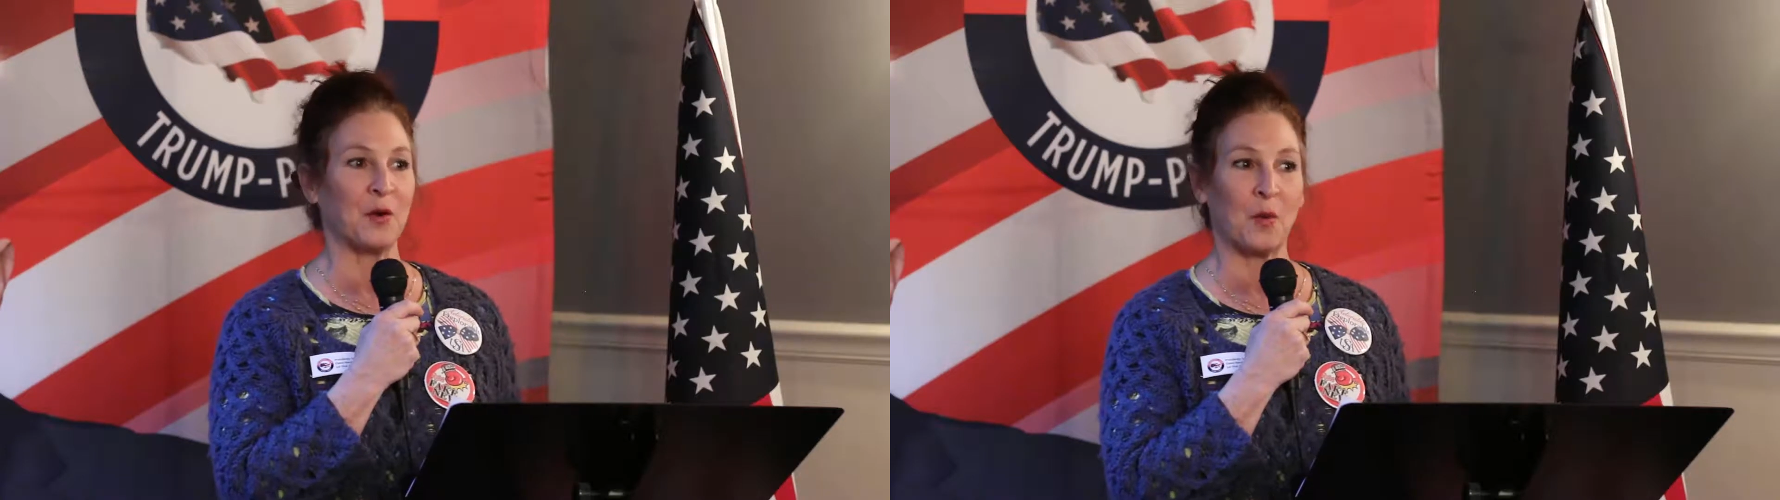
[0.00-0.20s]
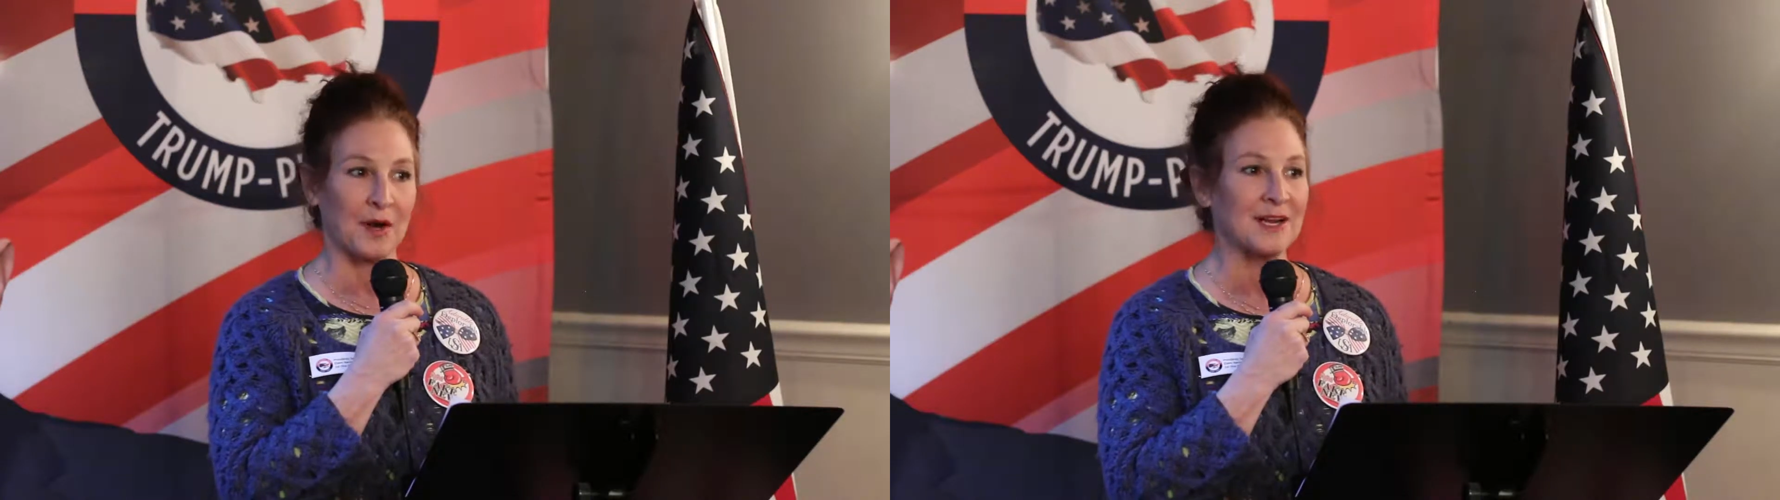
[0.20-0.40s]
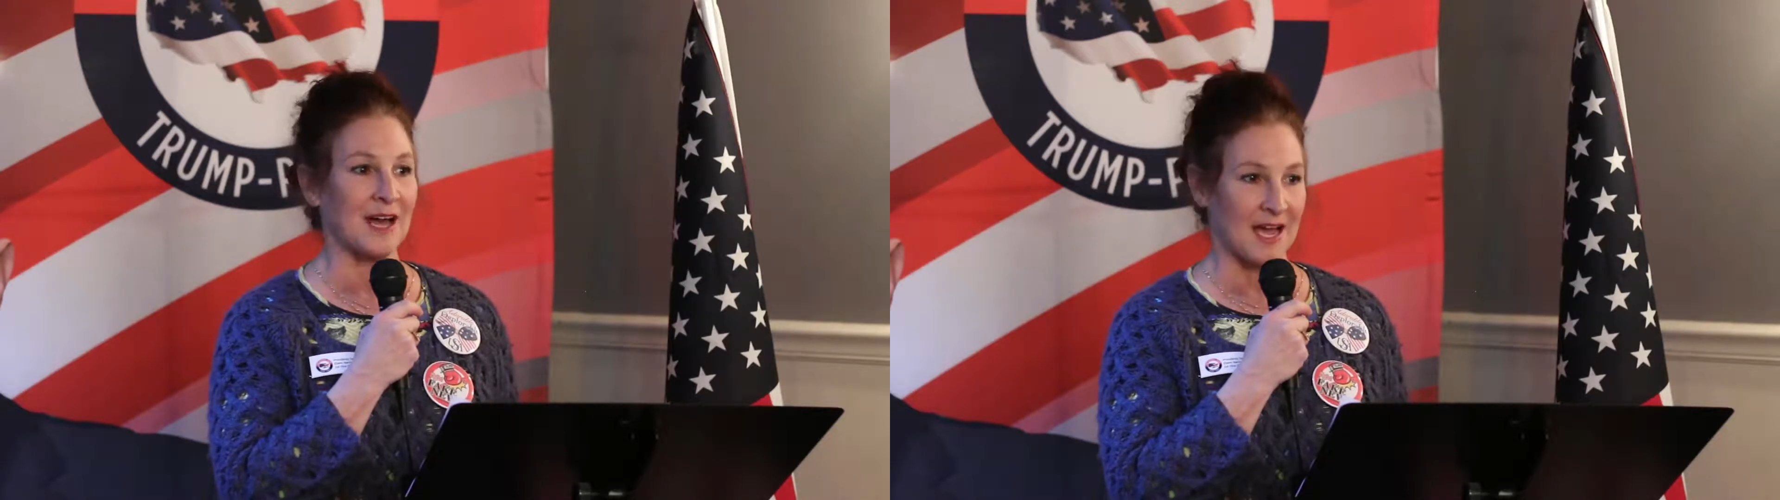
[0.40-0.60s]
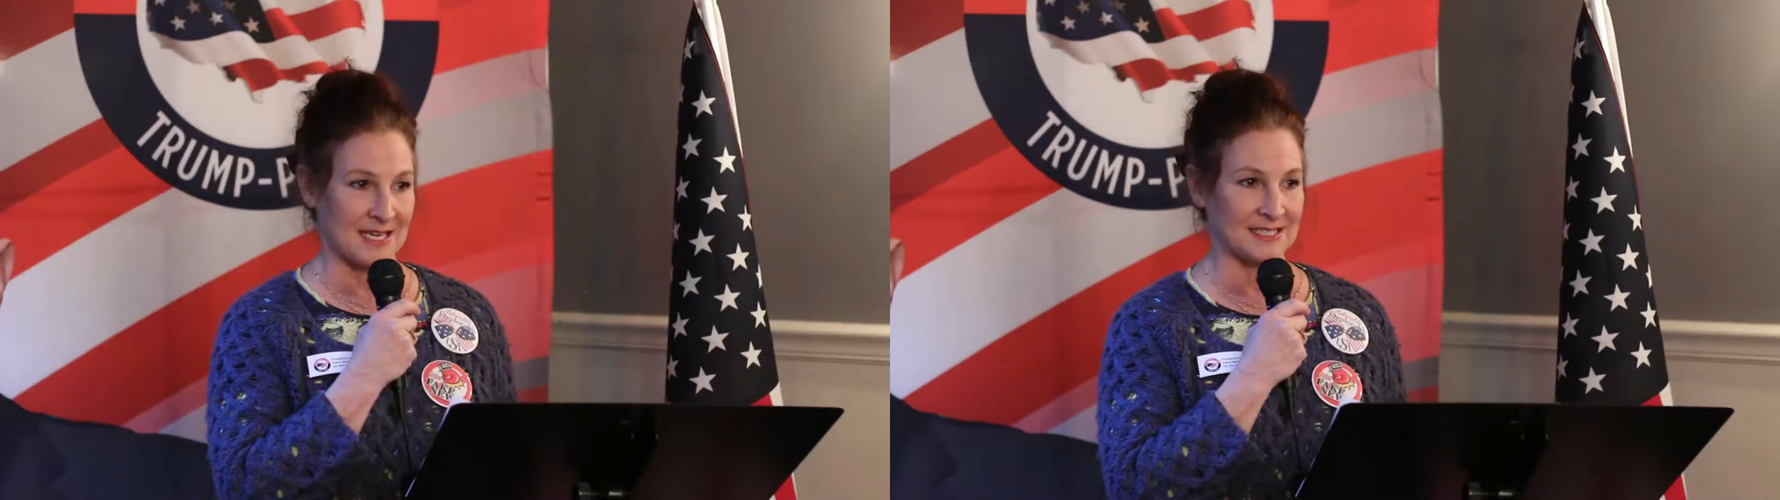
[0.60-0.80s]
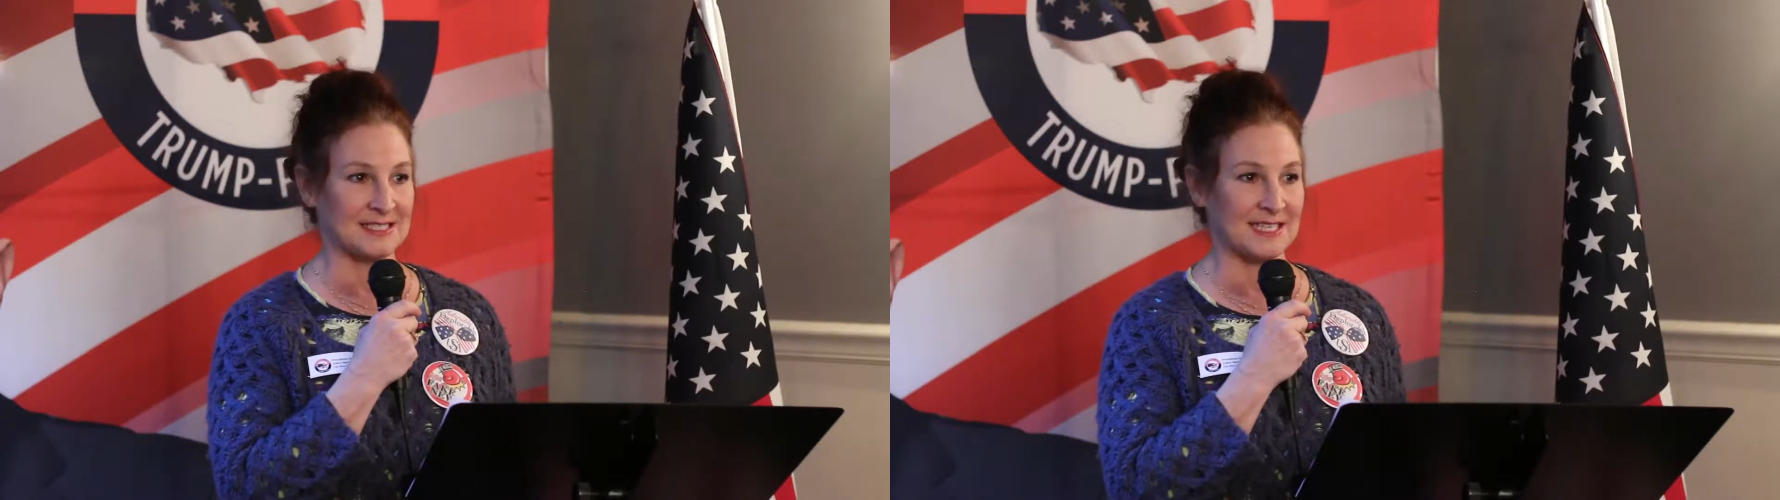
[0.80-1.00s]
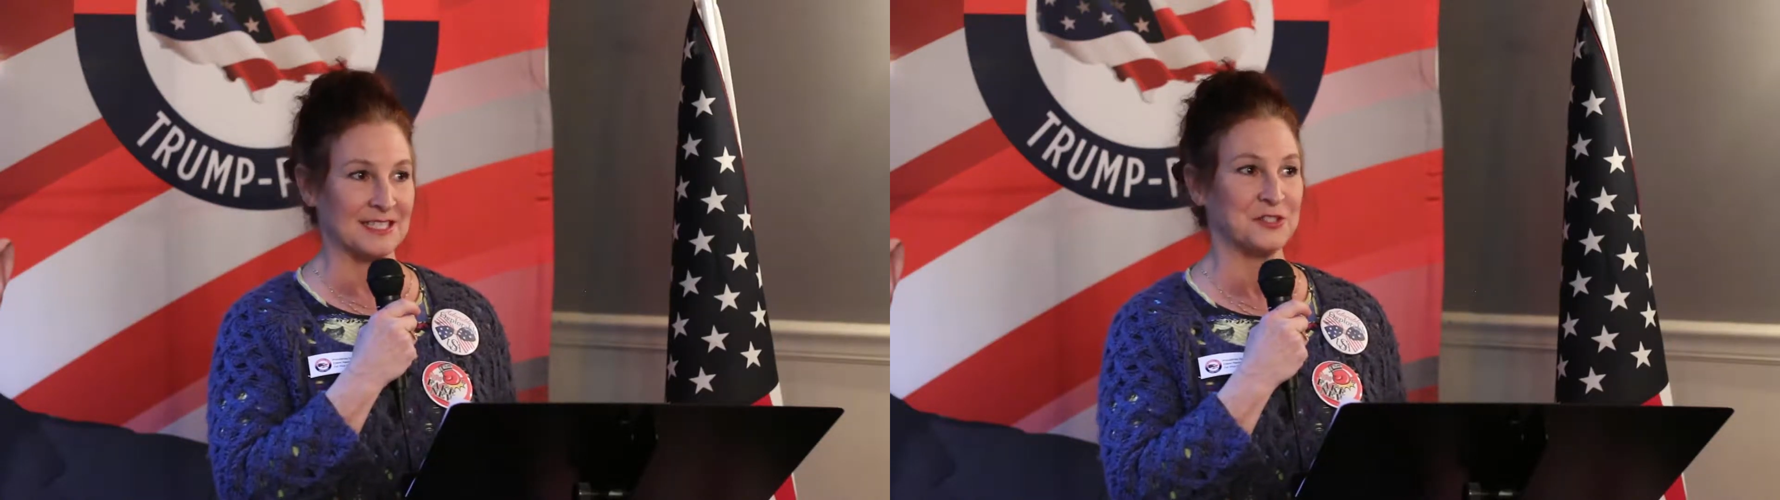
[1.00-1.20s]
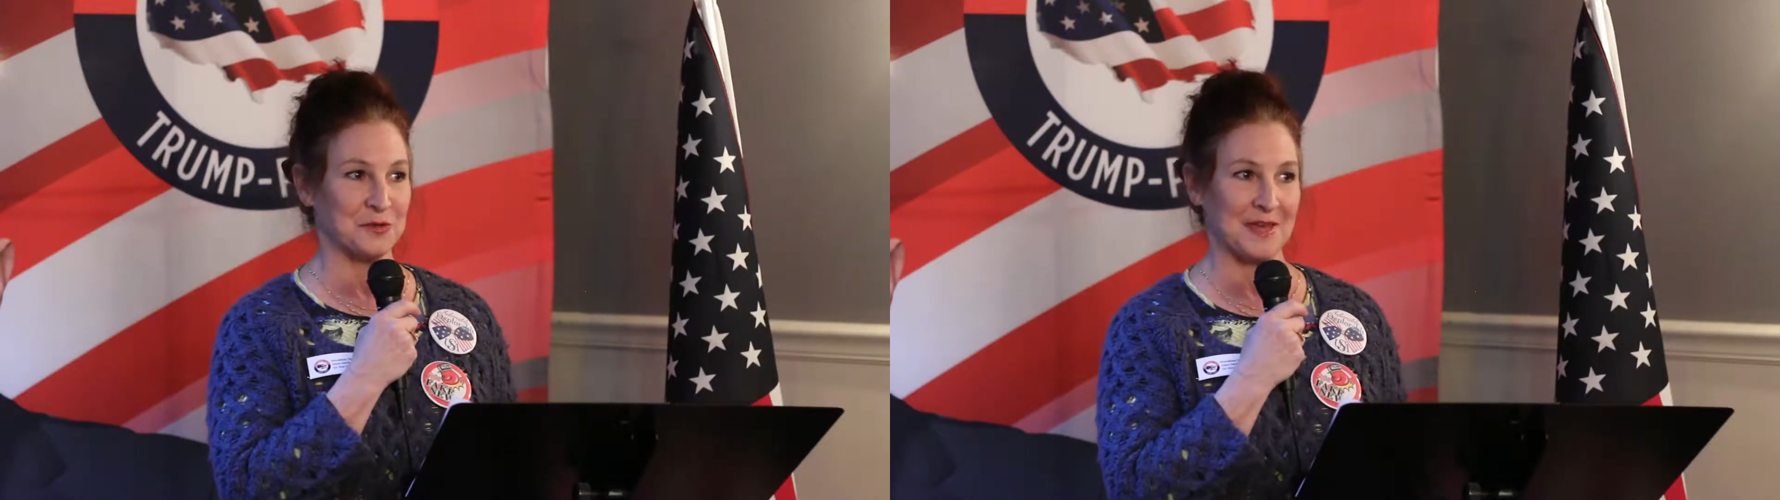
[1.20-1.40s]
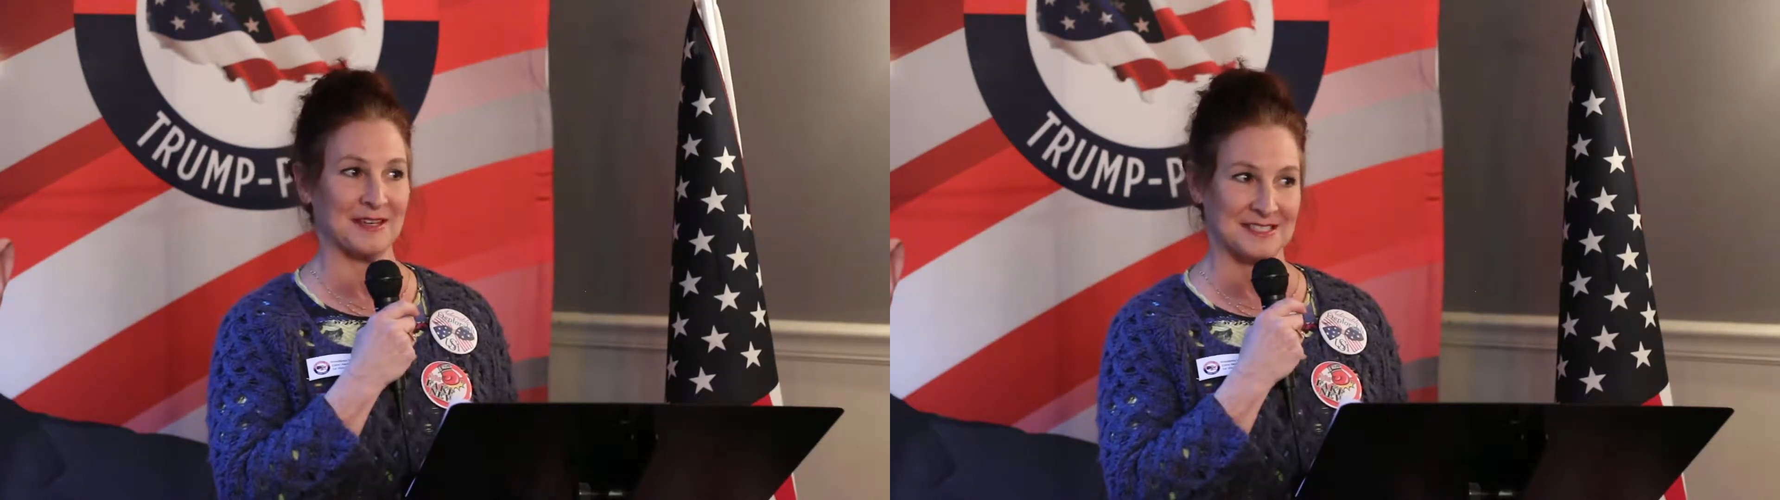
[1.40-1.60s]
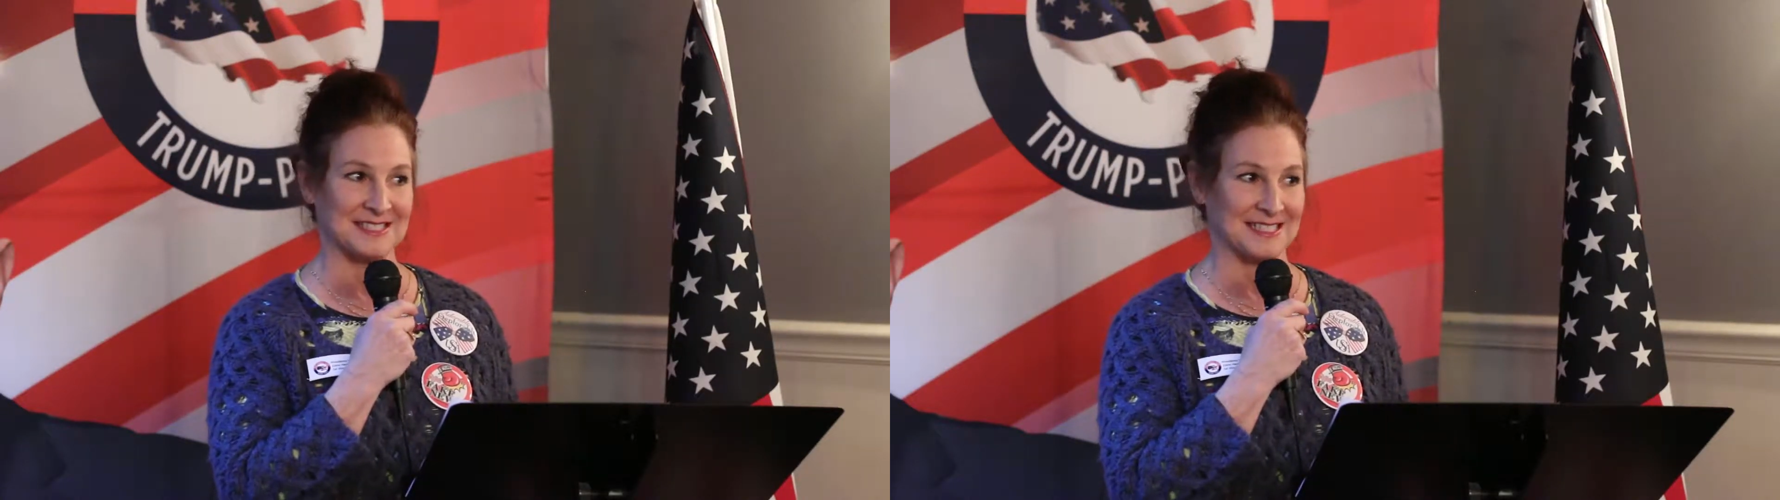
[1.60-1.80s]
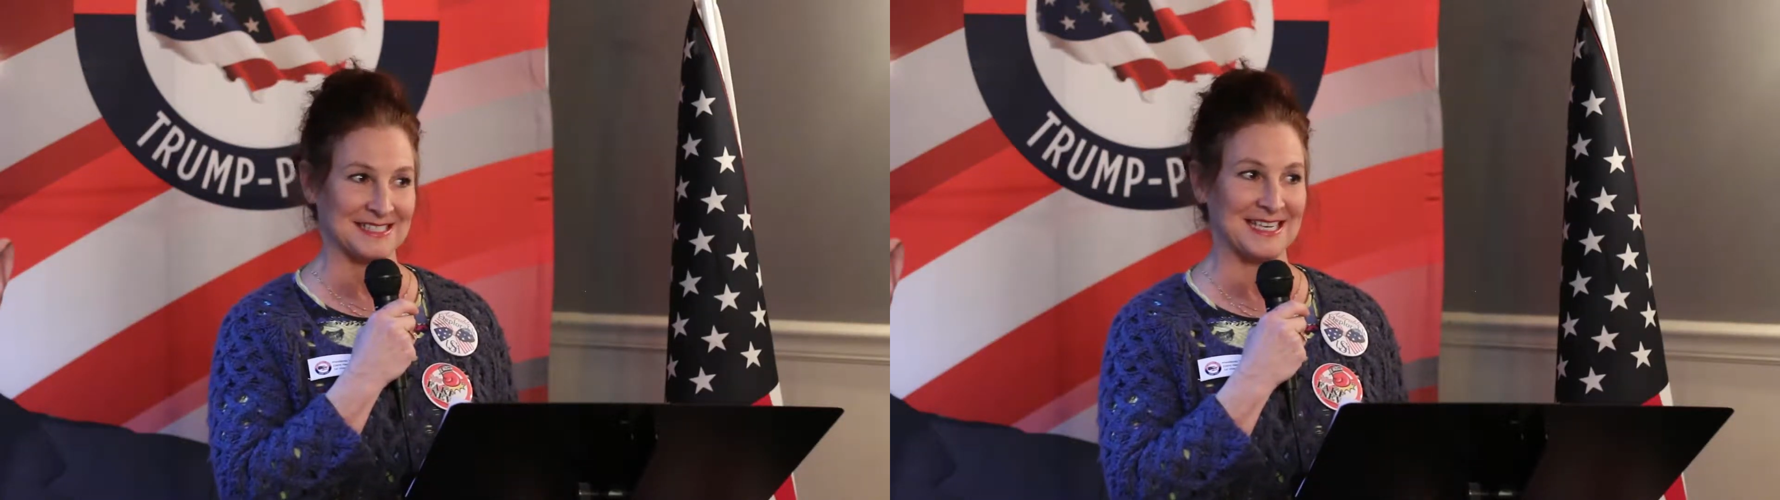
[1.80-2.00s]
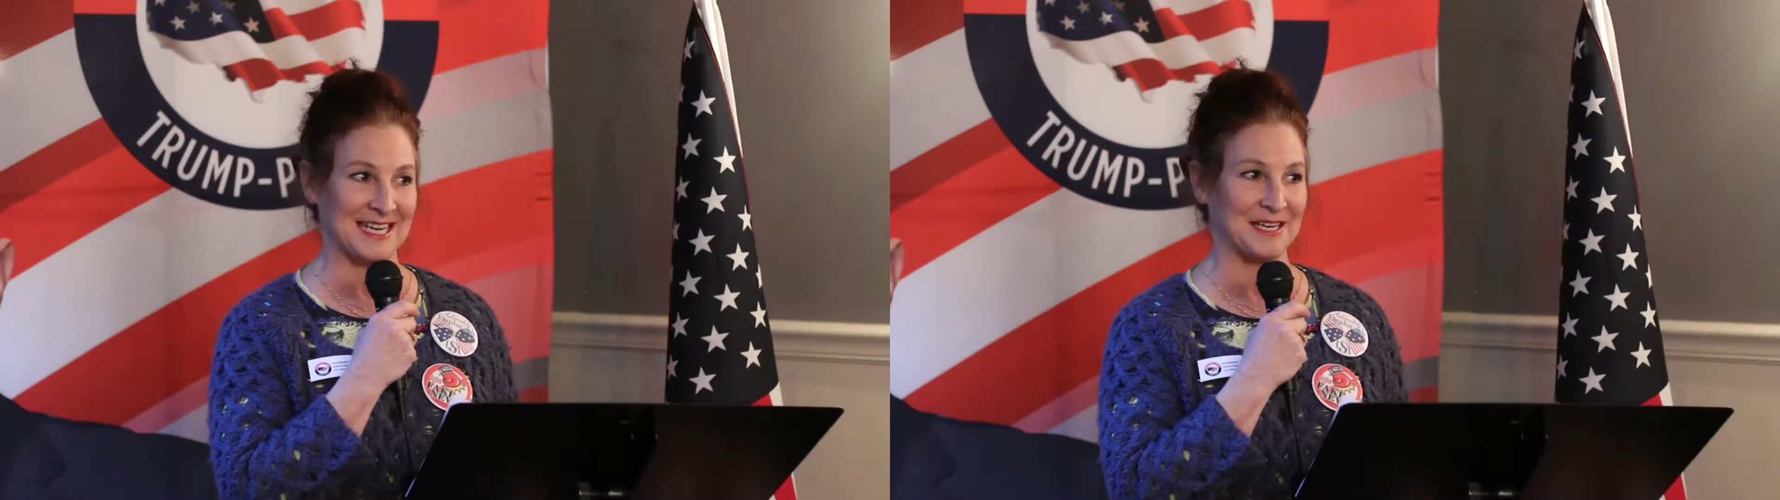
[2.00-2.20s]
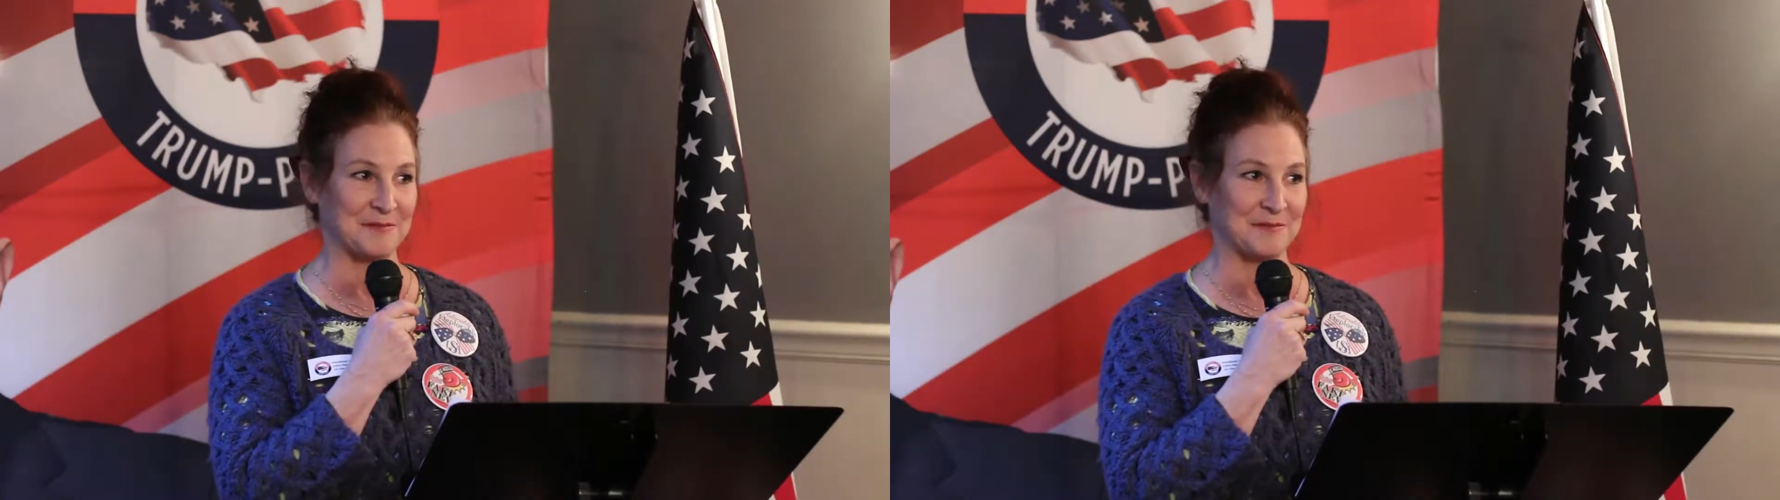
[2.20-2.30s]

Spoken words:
organized in 2016,